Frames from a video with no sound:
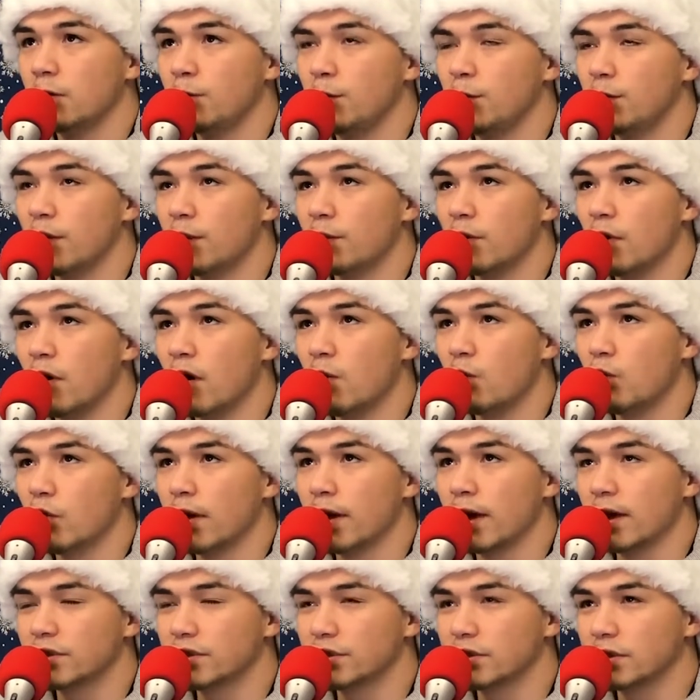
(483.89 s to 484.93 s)
Me and my mom
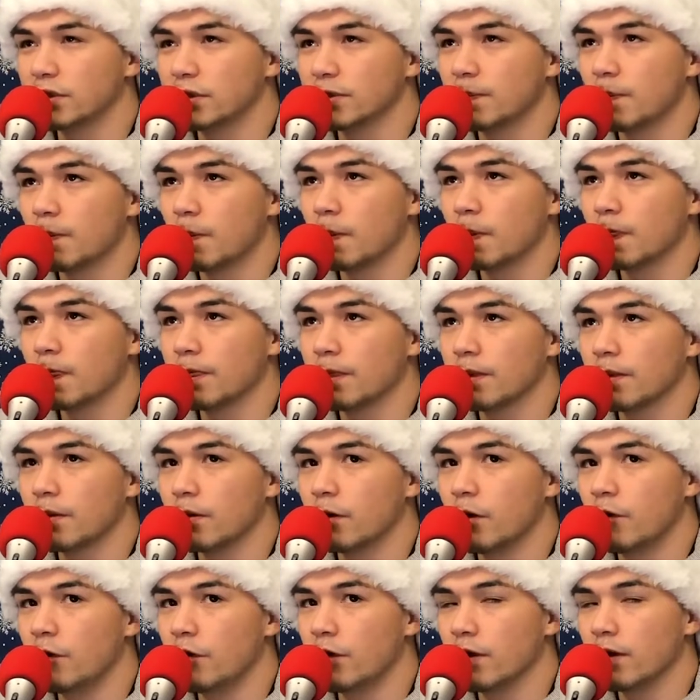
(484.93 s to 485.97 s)
went actually
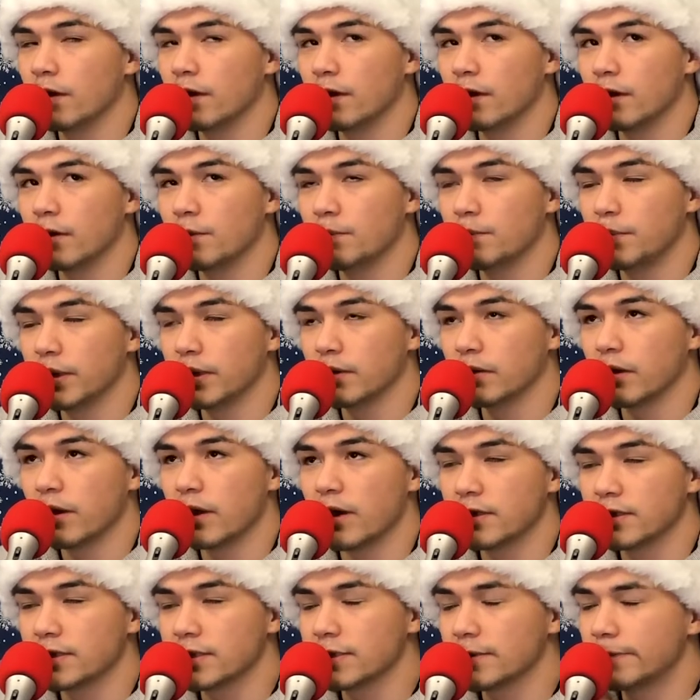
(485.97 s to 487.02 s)
over to Big
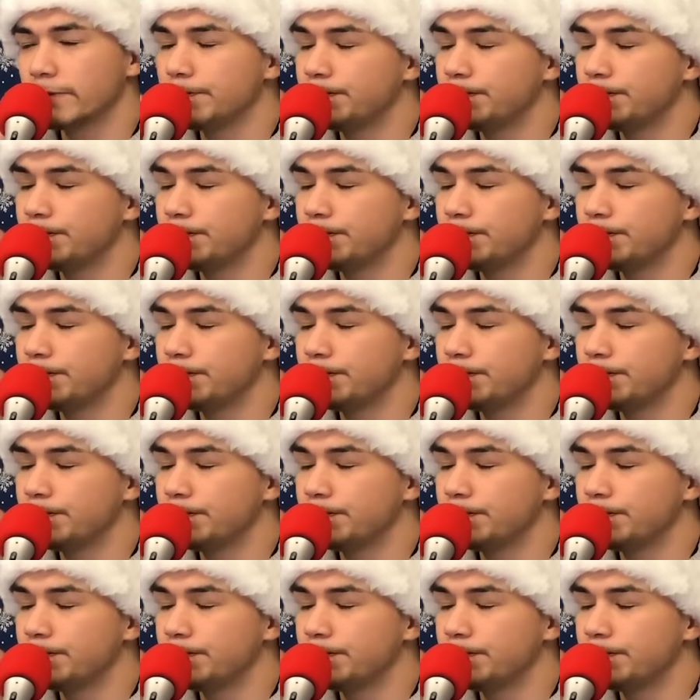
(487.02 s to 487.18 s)
Lots.